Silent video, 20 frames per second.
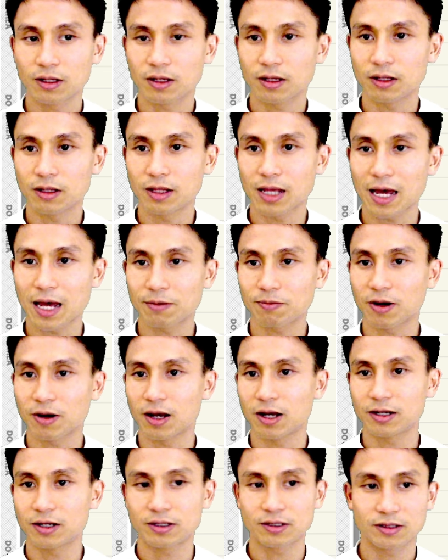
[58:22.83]
that
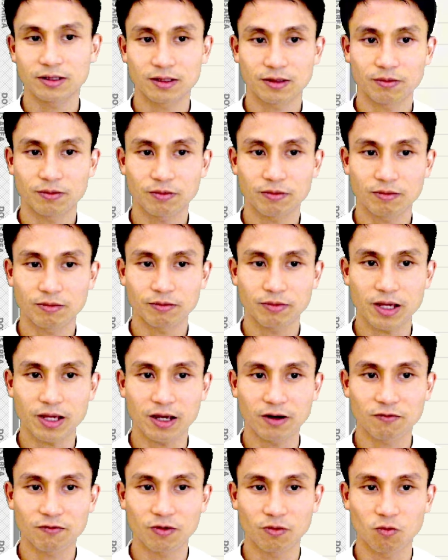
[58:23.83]
part
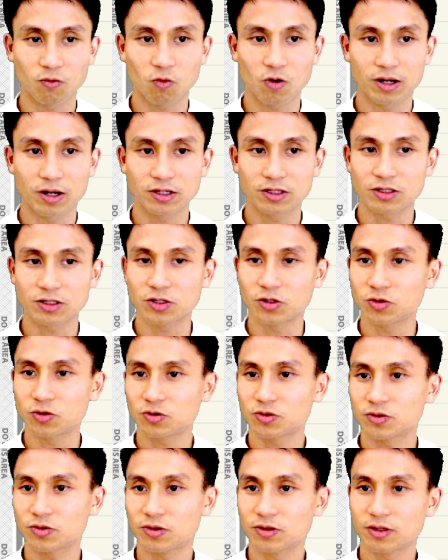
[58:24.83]
being from 1 to 2
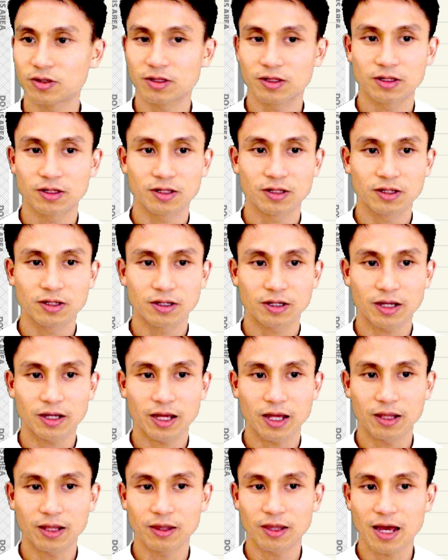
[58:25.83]

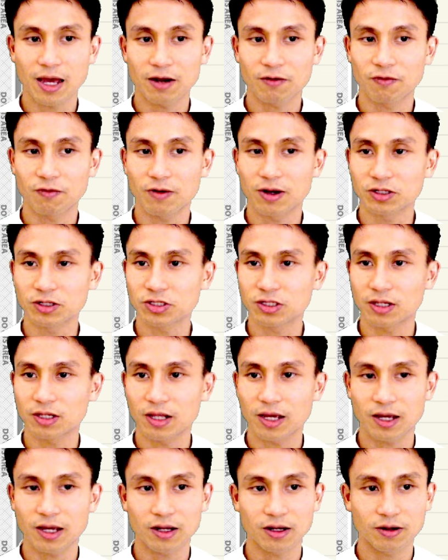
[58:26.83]
and that function
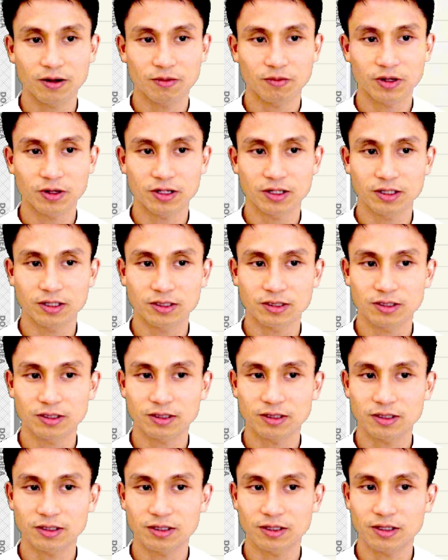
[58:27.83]
there because
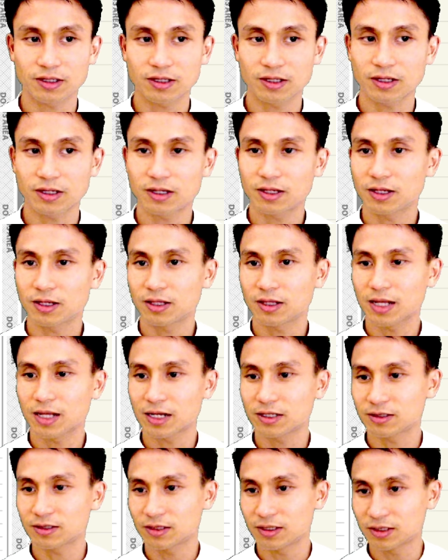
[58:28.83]

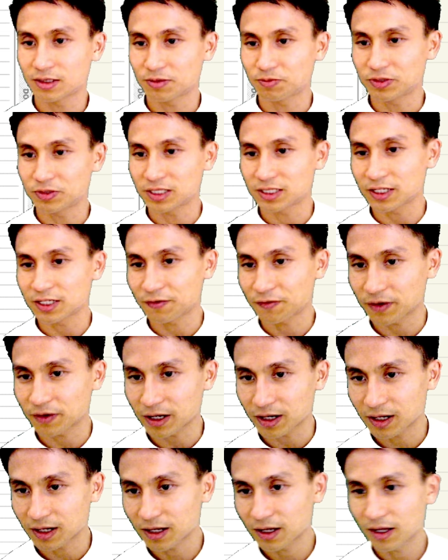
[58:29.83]
that's the
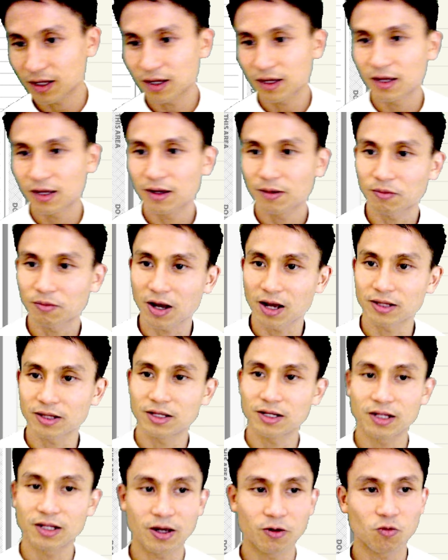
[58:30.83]
specific part
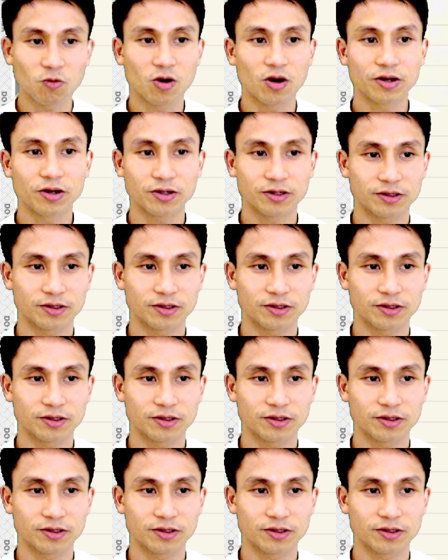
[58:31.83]
that they want.